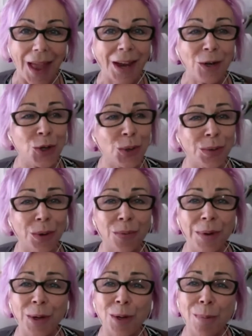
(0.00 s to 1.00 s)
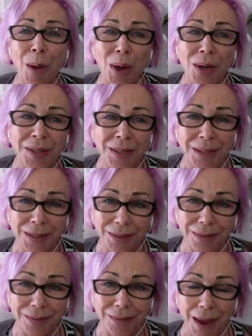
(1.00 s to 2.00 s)
And you're a real
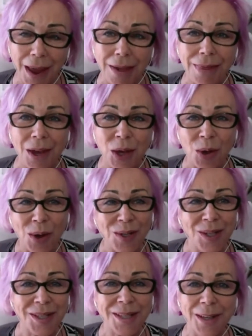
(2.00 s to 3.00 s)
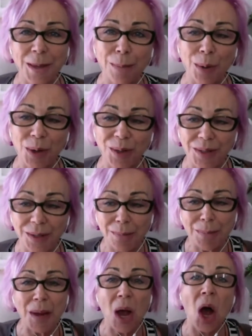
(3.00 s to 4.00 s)
person. They're going to see the person
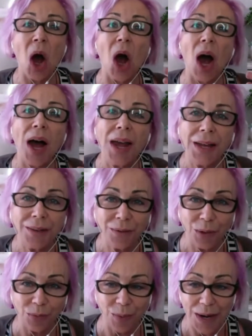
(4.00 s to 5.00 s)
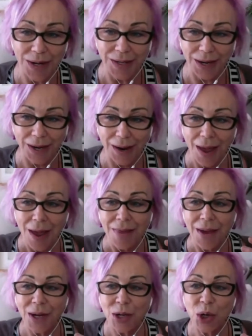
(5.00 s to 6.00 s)
behind the reading.
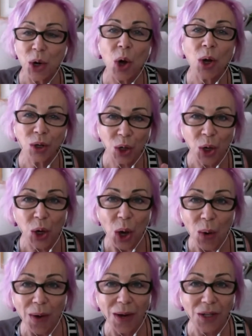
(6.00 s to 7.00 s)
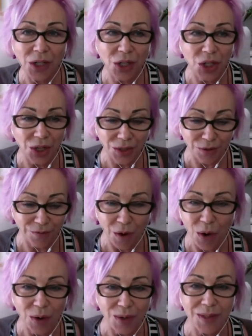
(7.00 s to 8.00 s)
They're not going to just
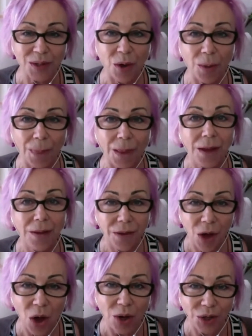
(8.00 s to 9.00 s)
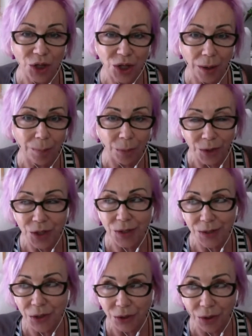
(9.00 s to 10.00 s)
focus on the hot chip,
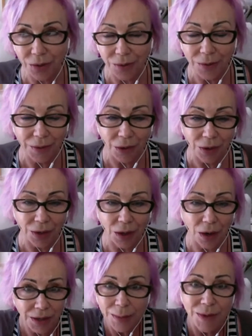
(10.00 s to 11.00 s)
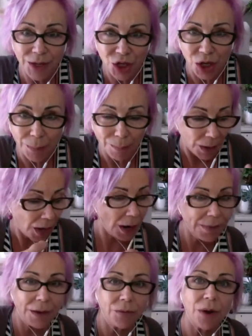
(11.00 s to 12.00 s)
which is, you're not going to go, give me the chip
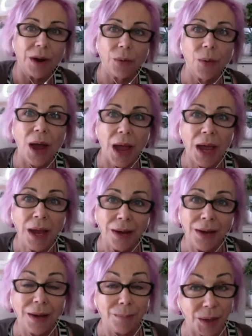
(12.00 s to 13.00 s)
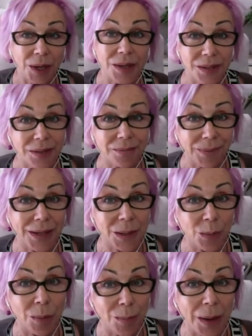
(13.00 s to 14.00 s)
and then run away, because
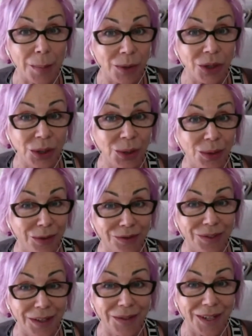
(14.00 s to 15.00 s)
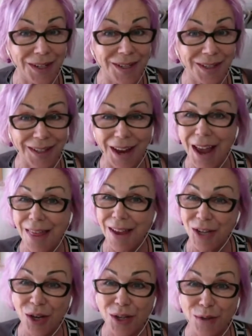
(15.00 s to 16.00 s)
that's what people do on Free Reading Sunday.
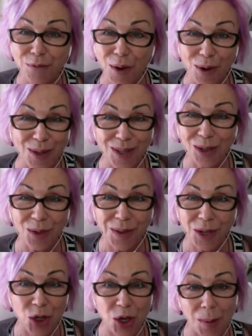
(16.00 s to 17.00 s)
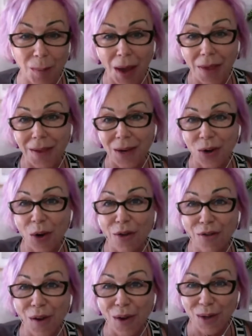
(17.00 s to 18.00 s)
They're just focused on the chip. They're
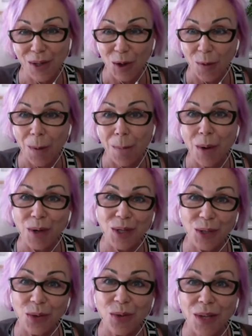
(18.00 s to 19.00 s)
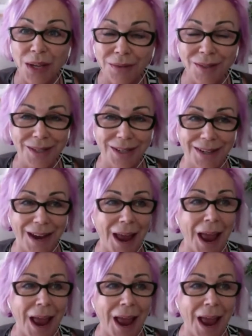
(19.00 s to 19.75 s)
not focused on the person who gives it.